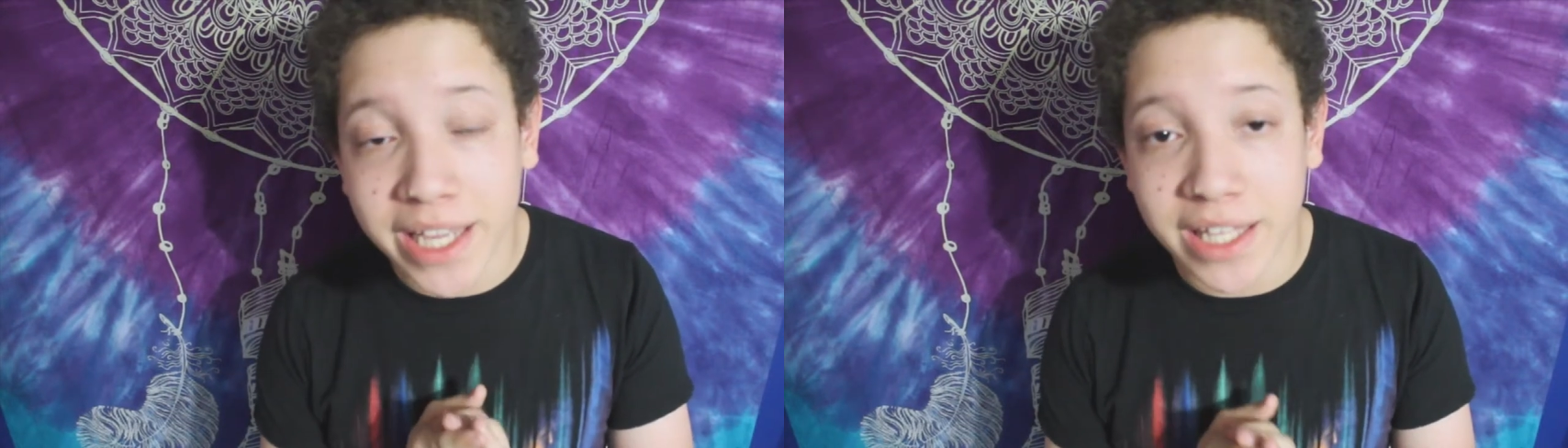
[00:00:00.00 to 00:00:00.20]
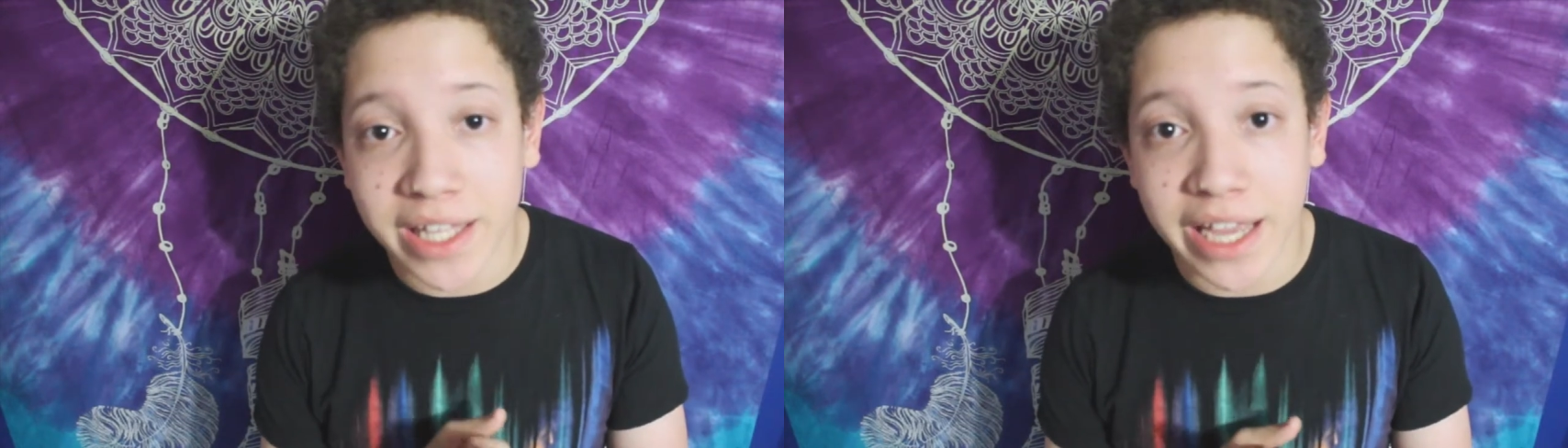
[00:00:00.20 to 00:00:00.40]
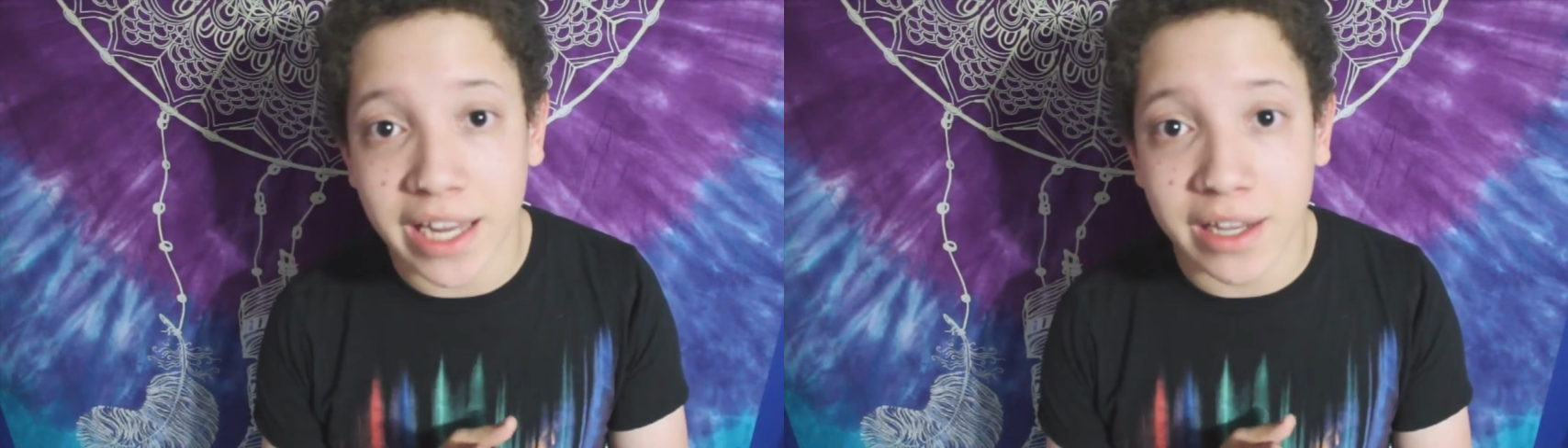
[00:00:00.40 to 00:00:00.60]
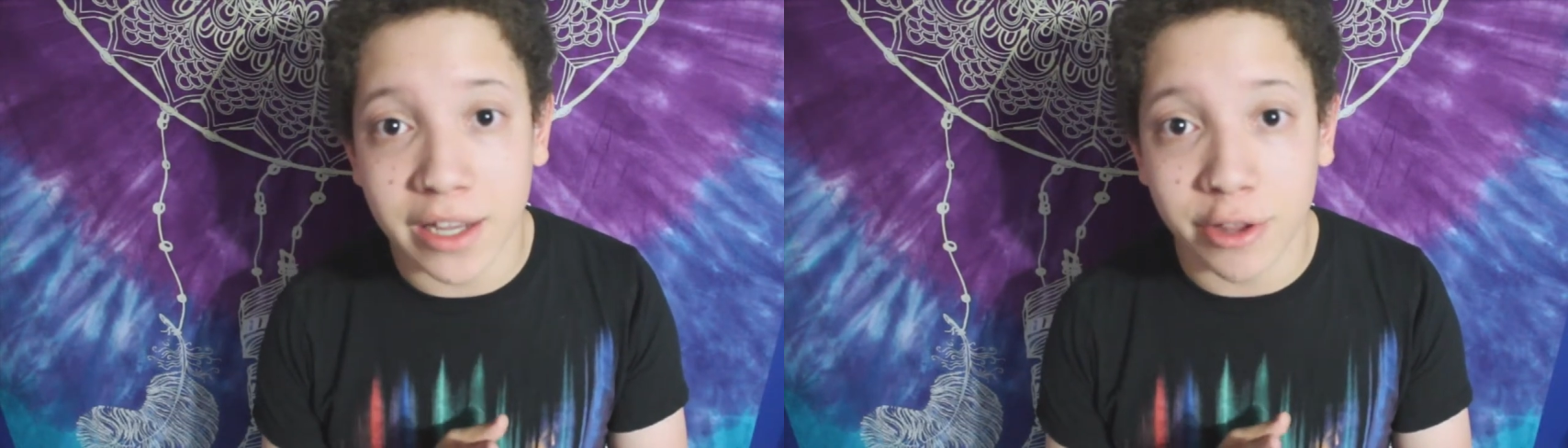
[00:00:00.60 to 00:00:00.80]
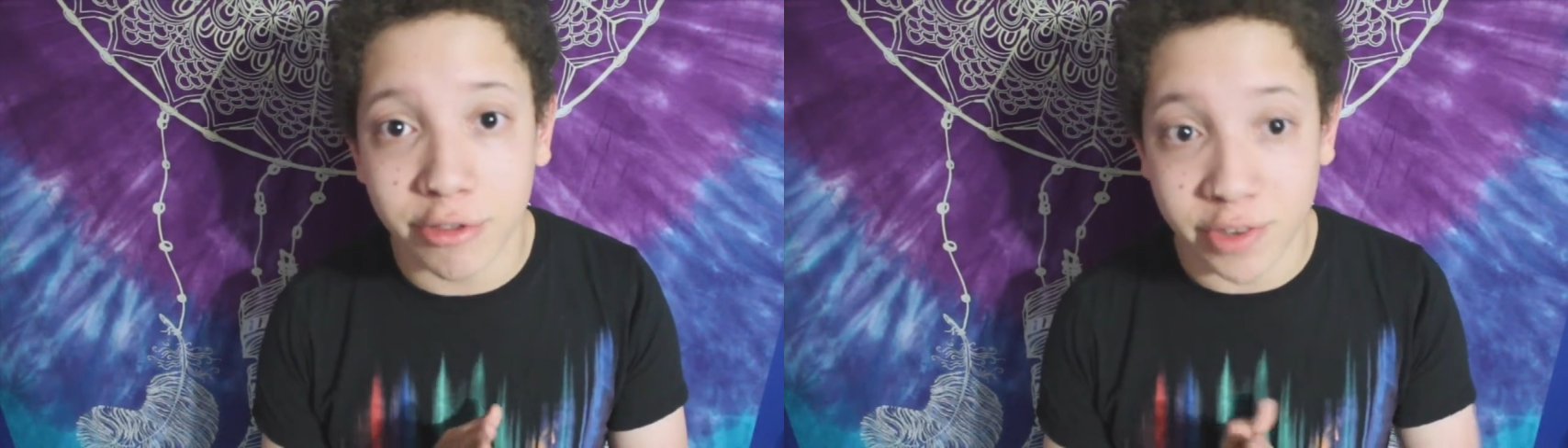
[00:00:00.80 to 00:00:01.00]
in like
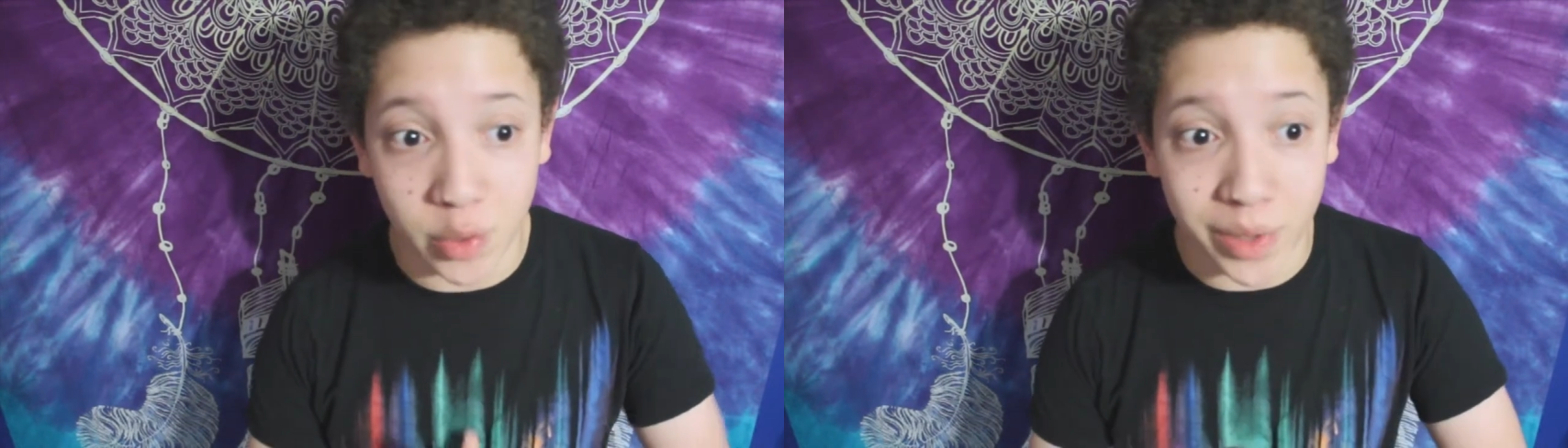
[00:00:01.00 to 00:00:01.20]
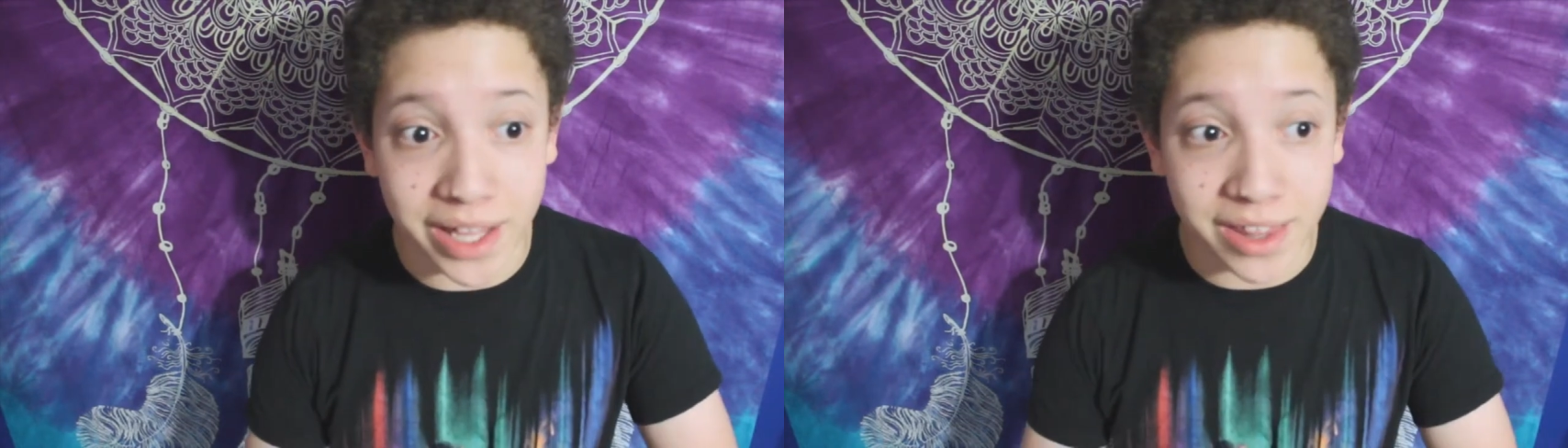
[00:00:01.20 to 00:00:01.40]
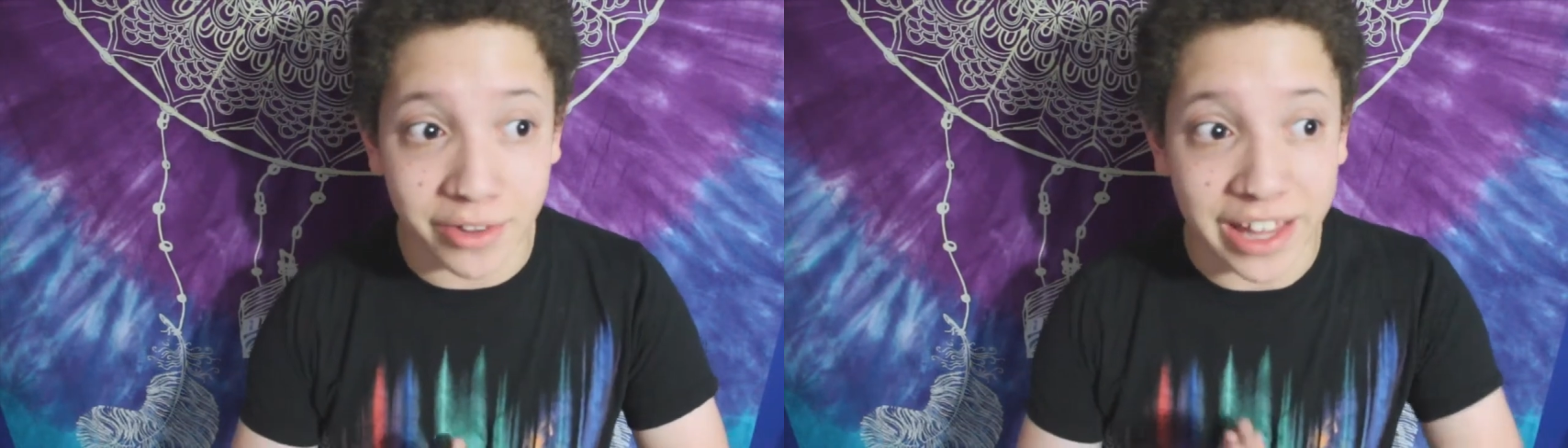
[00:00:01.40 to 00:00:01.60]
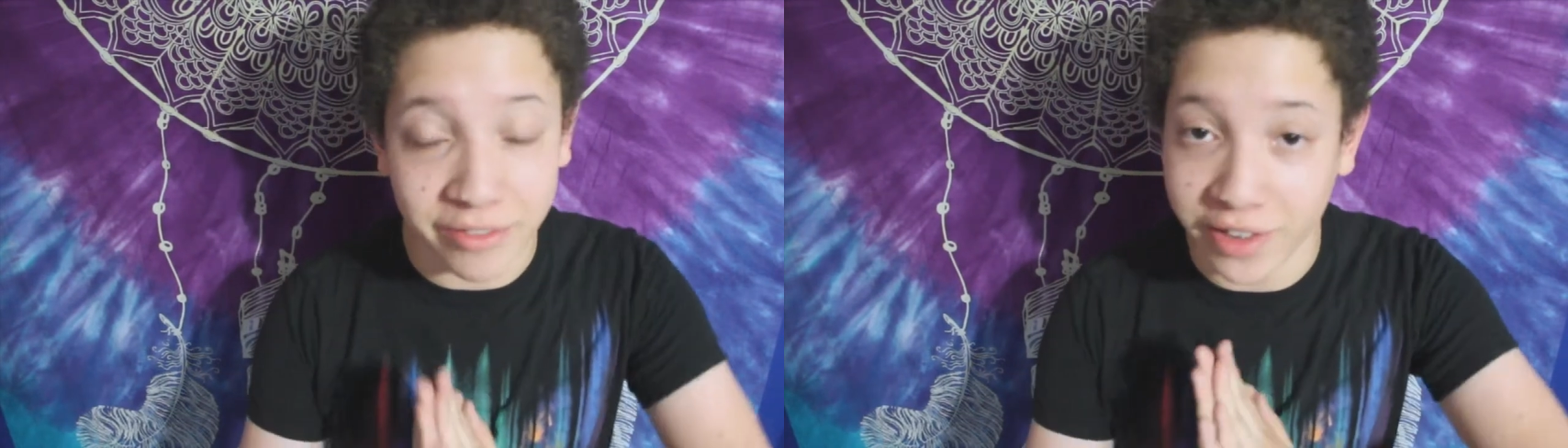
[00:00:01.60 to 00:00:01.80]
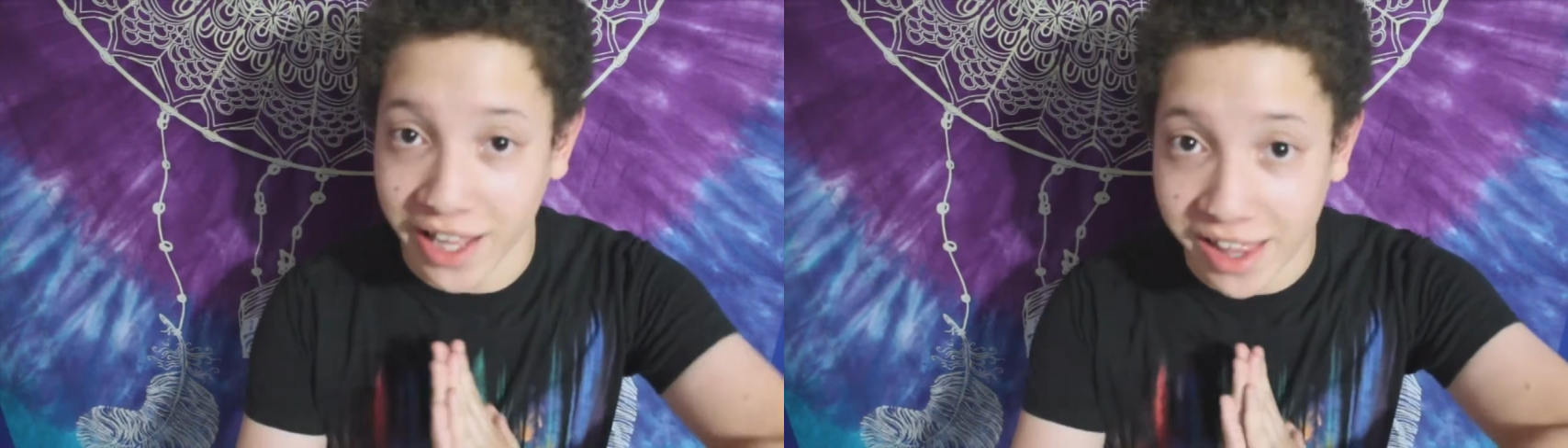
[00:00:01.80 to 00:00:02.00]
3 weeks, so
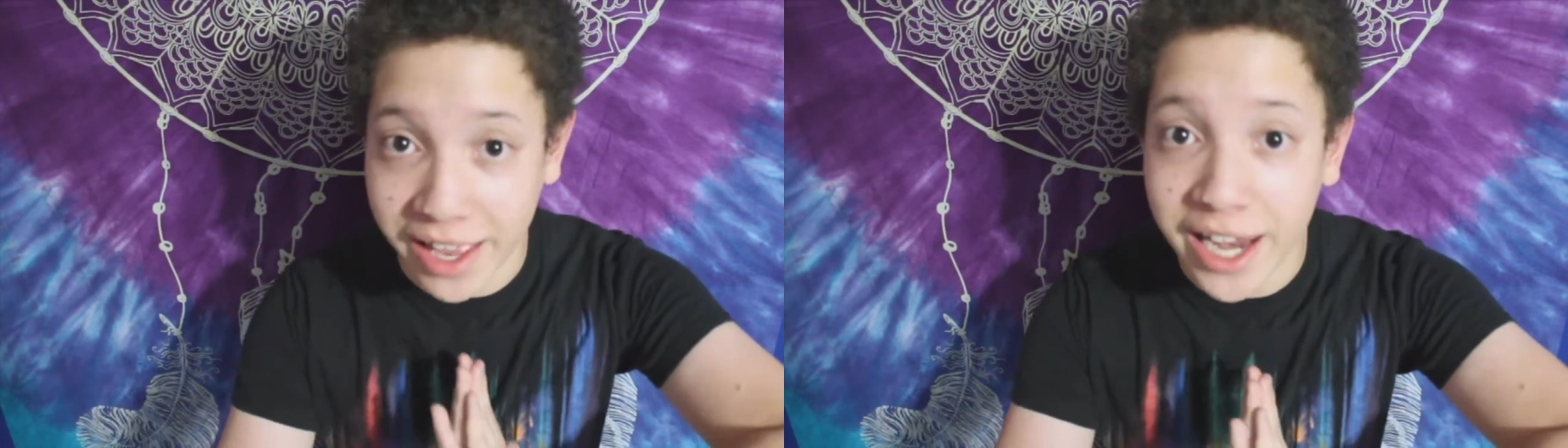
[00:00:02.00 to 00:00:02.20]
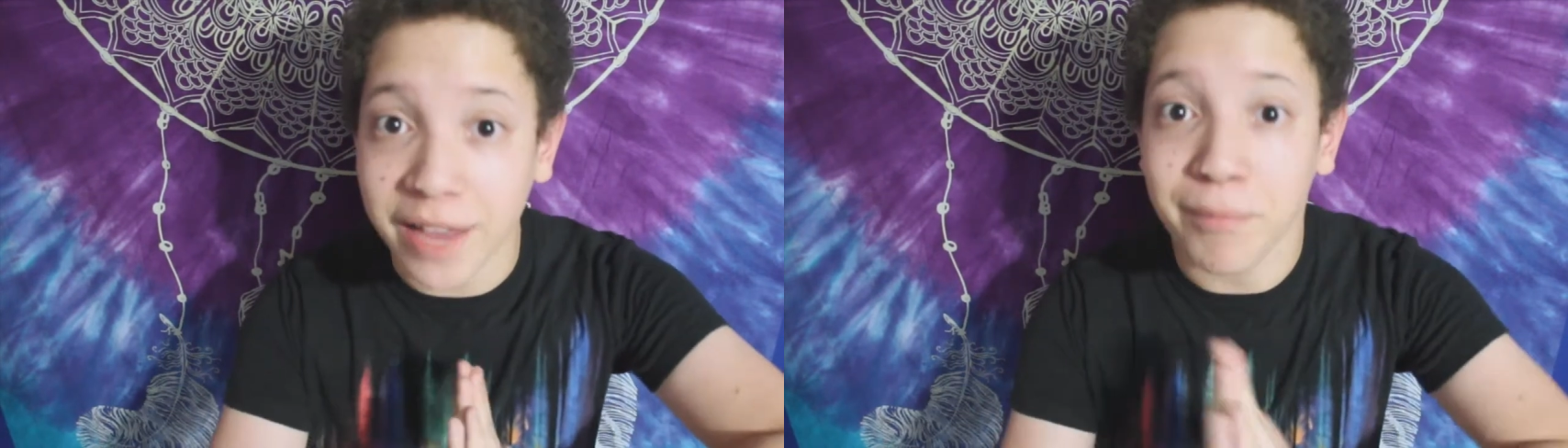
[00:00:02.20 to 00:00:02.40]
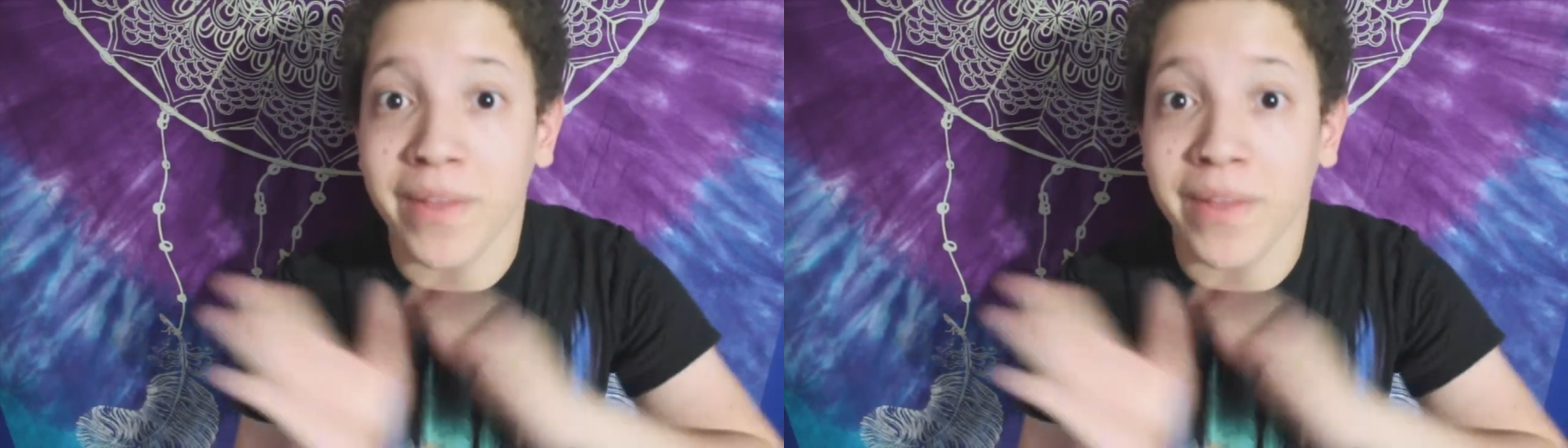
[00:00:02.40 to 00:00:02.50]
that's really exciting.